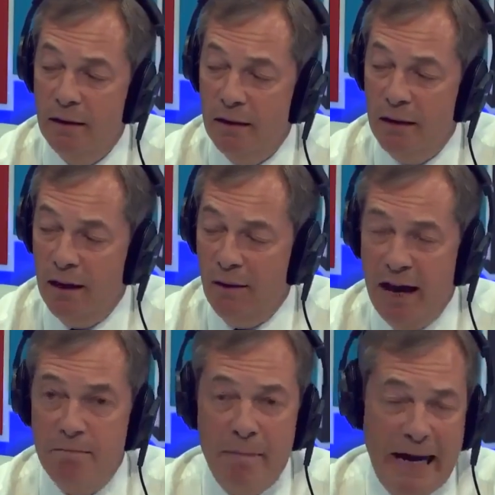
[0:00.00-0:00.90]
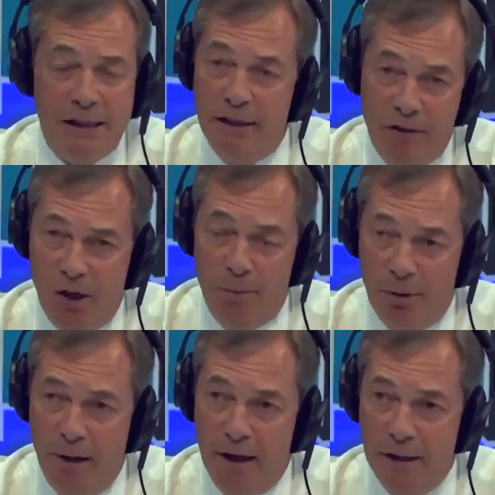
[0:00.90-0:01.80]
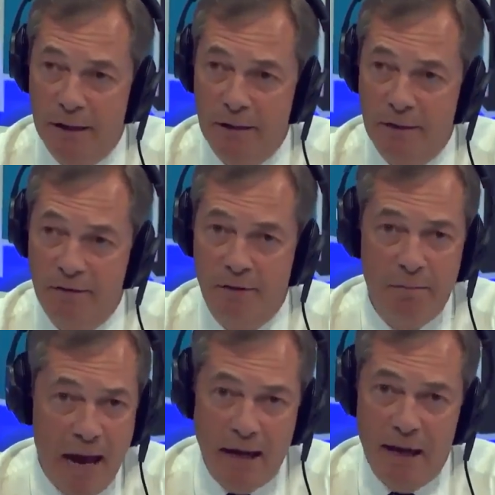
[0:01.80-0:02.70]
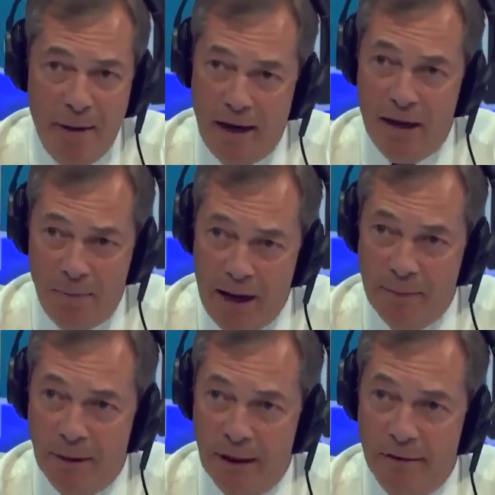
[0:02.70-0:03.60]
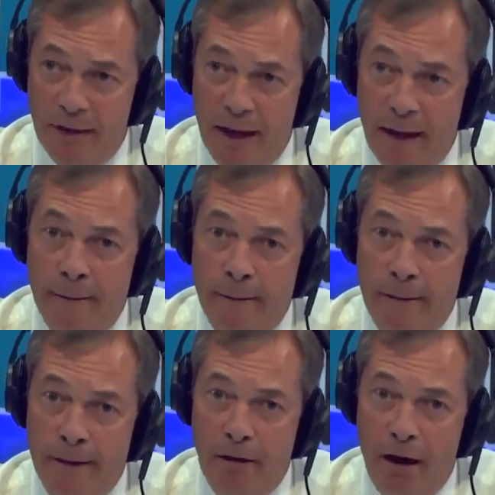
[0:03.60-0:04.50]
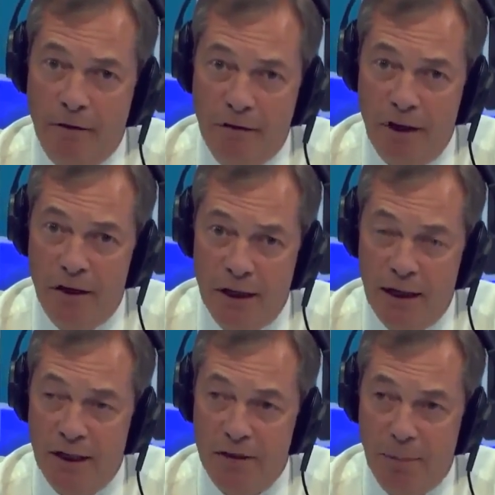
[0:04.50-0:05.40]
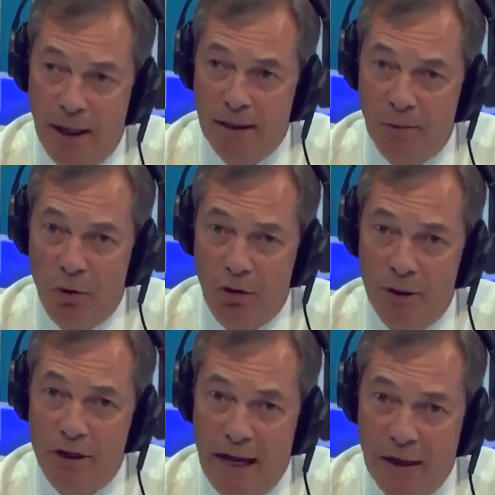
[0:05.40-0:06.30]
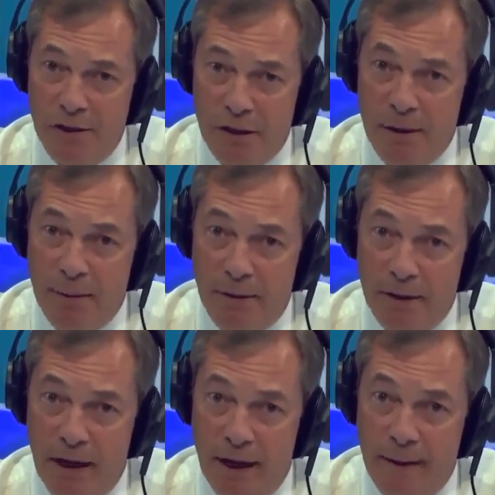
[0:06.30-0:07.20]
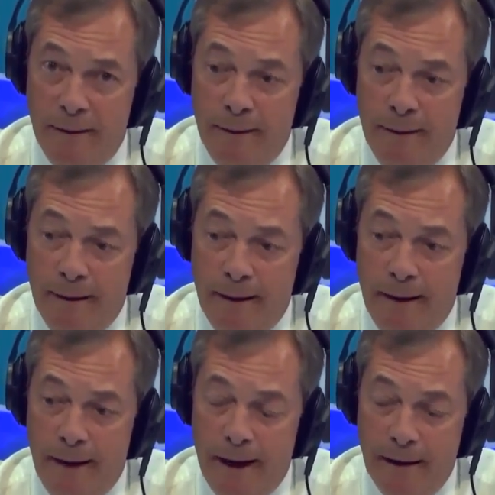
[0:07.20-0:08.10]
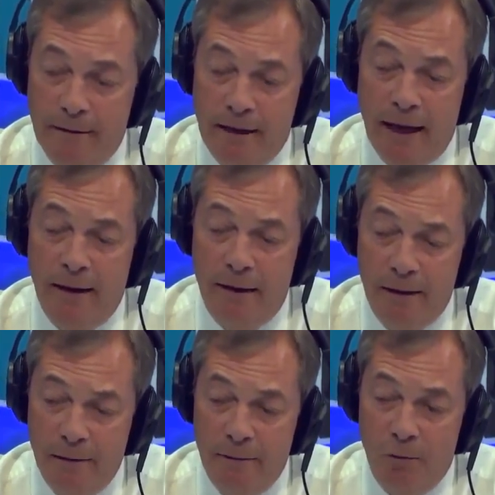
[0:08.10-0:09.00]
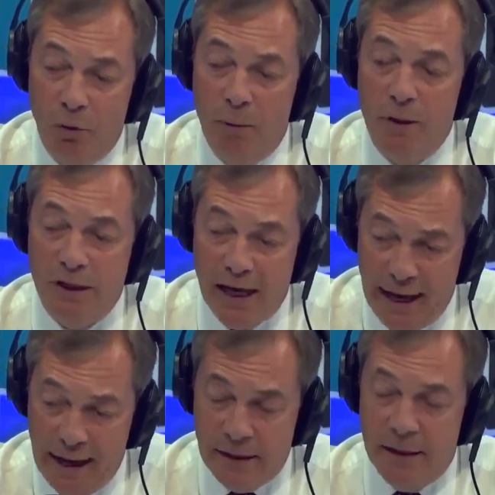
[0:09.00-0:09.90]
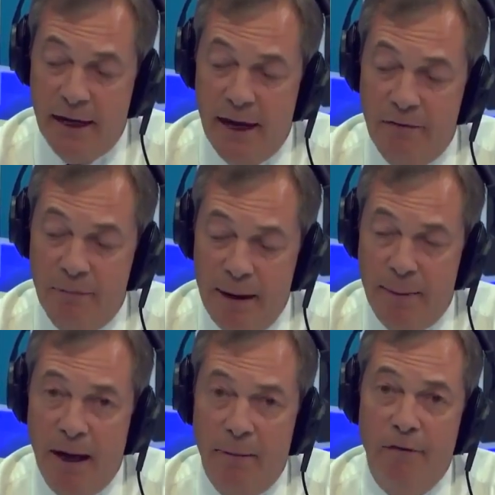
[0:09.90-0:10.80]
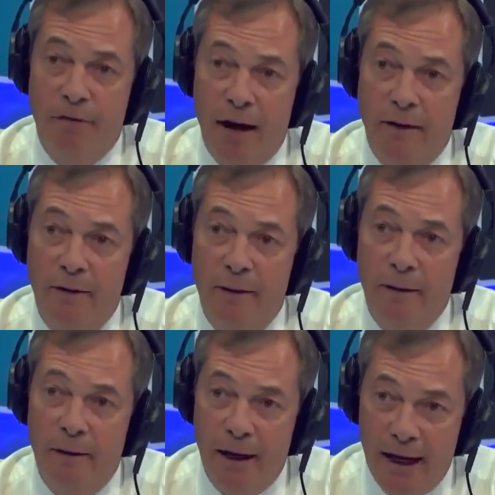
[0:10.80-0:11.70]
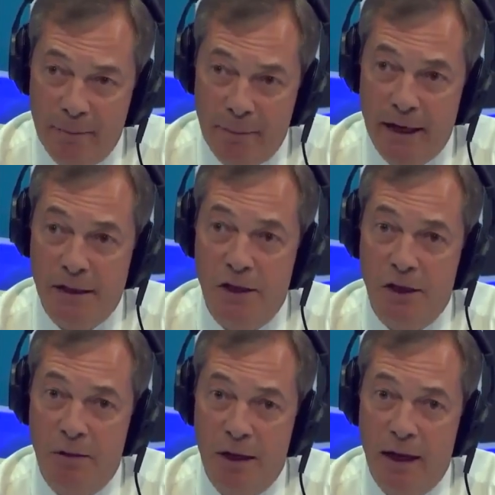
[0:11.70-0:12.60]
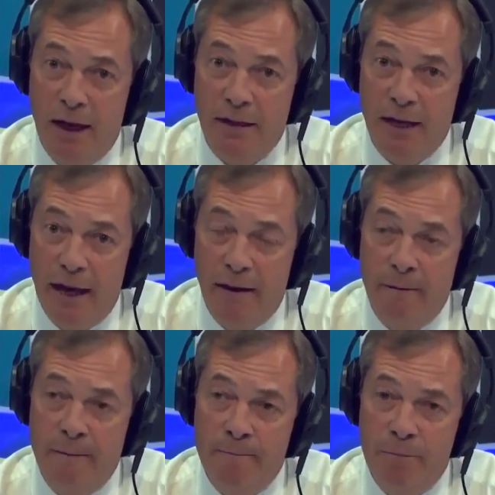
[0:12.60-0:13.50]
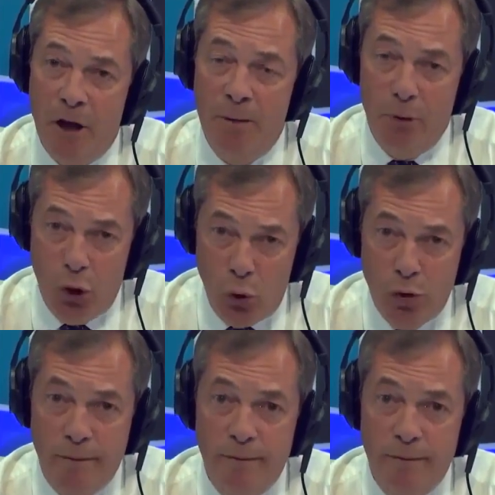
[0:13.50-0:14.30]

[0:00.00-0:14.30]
you know, a massive compromise for many, many people over there. You know, after 30 years of bloody war in which thousands of people died. And I think what we're seeing, as I say, from people like my friend Ian Paisley Jr., is a mood